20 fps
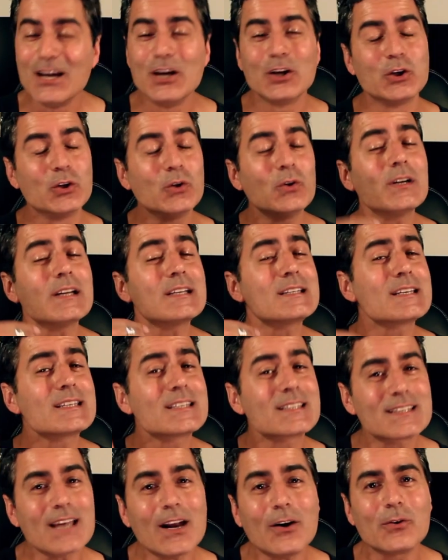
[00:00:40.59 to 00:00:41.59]
you don't
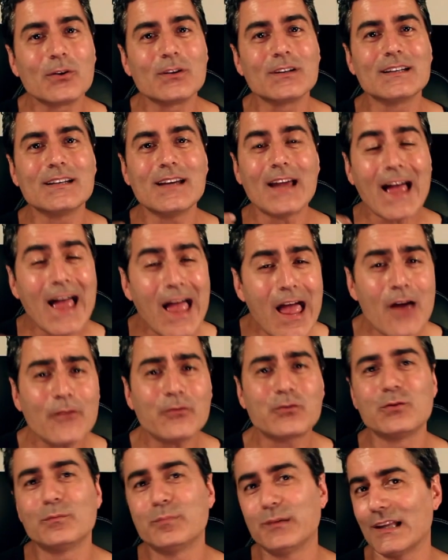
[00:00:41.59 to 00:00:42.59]
necessarily
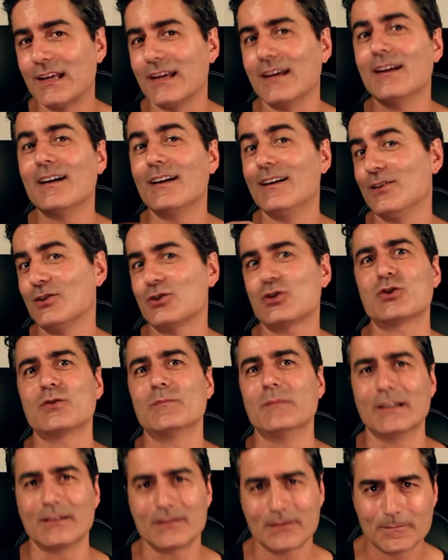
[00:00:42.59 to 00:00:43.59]
have to play an
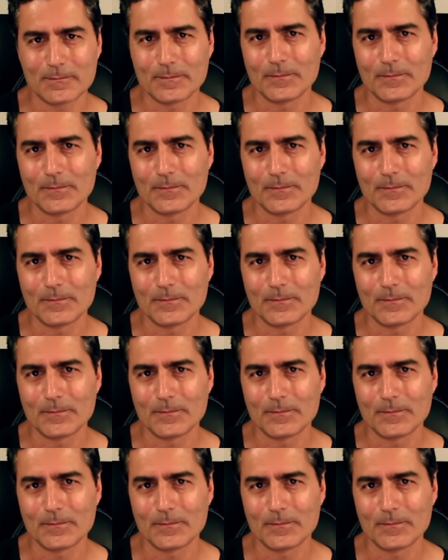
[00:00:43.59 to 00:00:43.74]
instrument.